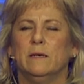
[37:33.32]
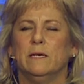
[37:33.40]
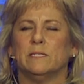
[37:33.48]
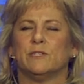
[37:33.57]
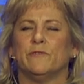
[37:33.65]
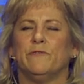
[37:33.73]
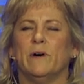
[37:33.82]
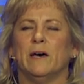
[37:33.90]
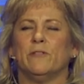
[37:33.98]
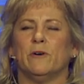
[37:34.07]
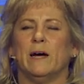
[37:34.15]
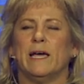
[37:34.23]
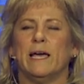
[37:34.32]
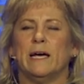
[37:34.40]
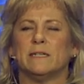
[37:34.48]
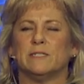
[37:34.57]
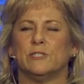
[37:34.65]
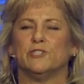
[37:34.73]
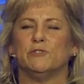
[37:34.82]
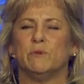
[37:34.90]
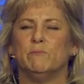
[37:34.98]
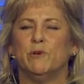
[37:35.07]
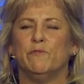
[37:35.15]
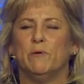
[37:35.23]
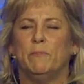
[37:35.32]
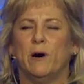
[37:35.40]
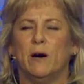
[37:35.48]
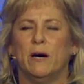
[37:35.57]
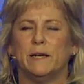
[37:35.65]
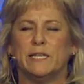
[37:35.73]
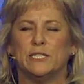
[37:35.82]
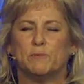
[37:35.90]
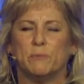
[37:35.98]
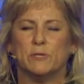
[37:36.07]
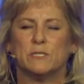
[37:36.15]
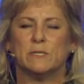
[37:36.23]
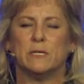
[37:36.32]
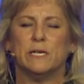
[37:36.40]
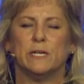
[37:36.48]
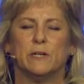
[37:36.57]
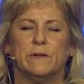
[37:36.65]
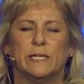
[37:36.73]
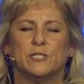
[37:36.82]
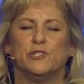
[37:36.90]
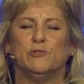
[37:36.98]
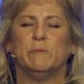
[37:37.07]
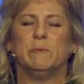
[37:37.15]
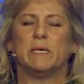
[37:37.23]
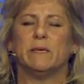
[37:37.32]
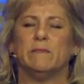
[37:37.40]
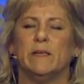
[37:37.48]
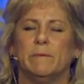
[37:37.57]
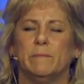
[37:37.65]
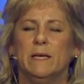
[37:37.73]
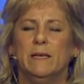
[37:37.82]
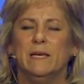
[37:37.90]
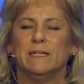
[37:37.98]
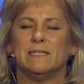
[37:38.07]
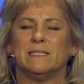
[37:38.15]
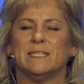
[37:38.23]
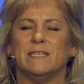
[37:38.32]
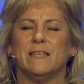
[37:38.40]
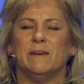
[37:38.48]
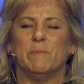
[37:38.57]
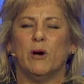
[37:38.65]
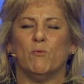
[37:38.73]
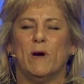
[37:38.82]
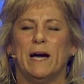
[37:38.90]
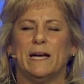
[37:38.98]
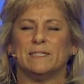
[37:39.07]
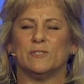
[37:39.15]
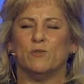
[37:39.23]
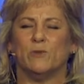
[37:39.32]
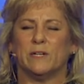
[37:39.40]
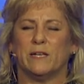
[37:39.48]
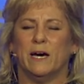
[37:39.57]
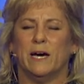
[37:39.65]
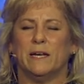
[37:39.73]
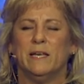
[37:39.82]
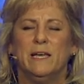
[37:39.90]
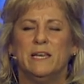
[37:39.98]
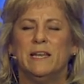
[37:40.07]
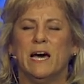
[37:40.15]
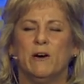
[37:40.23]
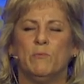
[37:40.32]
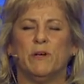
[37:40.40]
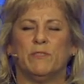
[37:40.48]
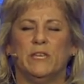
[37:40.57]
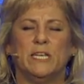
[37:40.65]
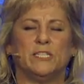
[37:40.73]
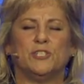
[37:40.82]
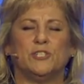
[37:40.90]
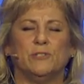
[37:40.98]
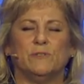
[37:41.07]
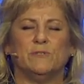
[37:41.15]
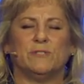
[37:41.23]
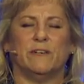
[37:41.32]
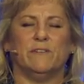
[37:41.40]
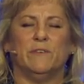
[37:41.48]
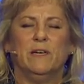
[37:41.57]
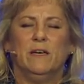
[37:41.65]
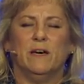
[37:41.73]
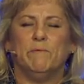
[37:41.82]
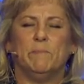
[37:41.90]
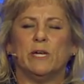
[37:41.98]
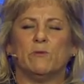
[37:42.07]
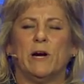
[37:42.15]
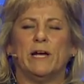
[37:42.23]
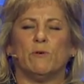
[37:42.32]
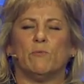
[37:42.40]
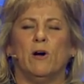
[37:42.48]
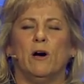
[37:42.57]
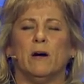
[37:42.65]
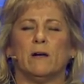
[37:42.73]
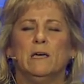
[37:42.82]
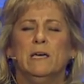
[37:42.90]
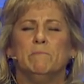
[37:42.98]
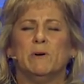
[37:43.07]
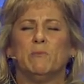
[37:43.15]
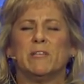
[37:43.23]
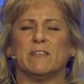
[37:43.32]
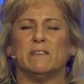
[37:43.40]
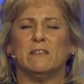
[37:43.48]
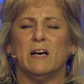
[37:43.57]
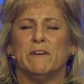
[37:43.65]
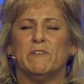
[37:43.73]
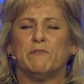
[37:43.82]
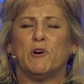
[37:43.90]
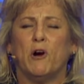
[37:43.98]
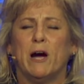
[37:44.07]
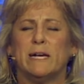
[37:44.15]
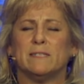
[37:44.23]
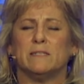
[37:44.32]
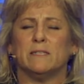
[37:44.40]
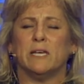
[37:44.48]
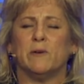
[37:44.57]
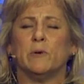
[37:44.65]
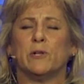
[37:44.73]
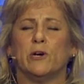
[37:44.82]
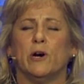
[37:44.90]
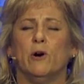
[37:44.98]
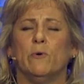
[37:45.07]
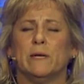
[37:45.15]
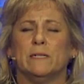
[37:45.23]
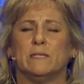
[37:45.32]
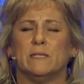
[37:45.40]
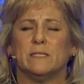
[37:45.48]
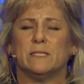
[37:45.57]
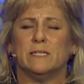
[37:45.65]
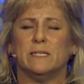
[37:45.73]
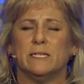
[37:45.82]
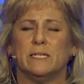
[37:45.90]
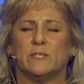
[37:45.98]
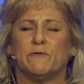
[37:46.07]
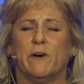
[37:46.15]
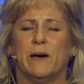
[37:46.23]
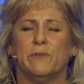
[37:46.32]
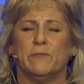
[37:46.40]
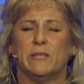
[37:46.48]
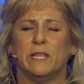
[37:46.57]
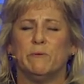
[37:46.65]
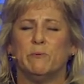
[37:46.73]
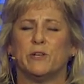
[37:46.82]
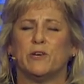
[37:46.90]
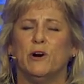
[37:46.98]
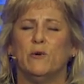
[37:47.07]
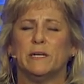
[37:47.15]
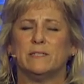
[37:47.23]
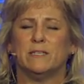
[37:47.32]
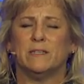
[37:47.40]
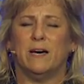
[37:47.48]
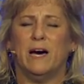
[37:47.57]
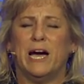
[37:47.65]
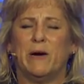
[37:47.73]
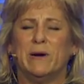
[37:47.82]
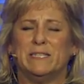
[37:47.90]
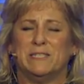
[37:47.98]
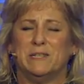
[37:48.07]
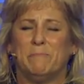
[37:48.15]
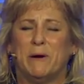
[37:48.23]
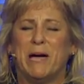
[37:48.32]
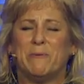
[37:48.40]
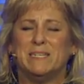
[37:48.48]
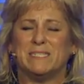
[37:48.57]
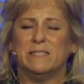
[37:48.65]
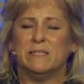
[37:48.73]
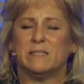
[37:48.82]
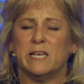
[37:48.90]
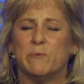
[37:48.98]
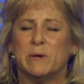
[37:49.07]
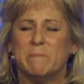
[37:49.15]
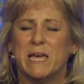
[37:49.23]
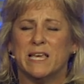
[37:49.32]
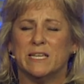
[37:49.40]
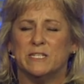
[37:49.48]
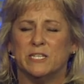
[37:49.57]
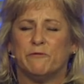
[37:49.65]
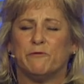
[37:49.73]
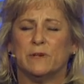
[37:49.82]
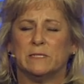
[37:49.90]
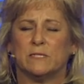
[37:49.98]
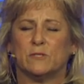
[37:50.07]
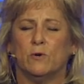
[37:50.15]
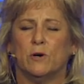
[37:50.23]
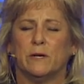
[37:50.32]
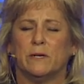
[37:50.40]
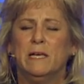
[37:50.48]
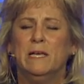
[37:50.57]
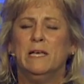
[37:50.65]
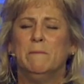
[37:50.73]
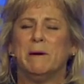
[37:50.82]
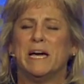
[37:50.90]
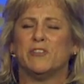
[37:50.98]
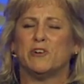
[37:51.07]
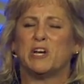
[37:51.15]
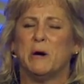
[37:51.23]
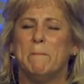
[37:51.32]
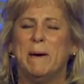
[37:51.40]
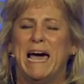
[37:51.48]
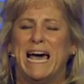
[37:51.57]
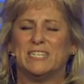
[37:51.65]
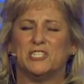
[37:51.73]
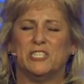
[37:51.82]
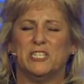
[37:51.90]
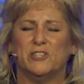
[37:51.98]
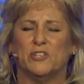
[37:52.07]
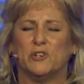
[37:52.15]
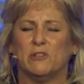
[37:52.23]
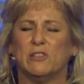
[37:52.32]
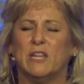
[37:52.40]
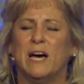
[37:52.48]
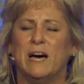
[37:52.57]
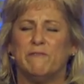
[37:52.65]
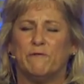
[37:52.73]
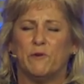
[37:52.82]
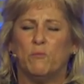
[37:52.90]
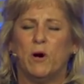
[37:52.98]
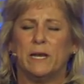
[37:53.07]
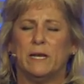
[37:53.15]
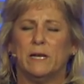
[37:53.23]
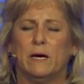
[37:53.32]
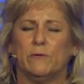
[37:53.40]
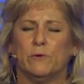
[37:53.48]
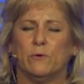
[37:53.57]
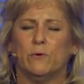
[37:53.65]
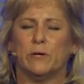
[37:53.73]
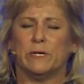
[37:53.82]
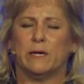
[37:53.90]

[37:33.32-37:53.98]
And so, Father, I ask that you would move upon each person here and that you would begin them to see them arise, Lord God, not with issues of, of being right or wrong, but with the love of Christ, that they would go into the cities, Father, that they would go into the highways and the byways, and that they would make a difference, Lord, by their compassion and their love for one another, Lord